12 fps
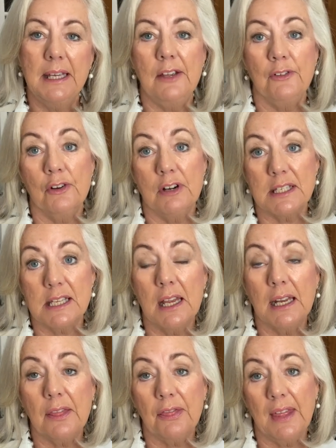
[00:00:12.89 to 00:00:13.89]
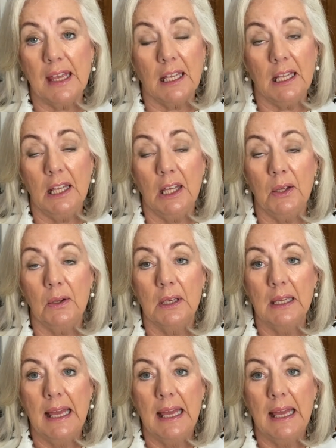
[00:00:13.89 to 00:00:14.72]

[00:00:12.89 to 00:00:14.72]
If you're returning, thank you.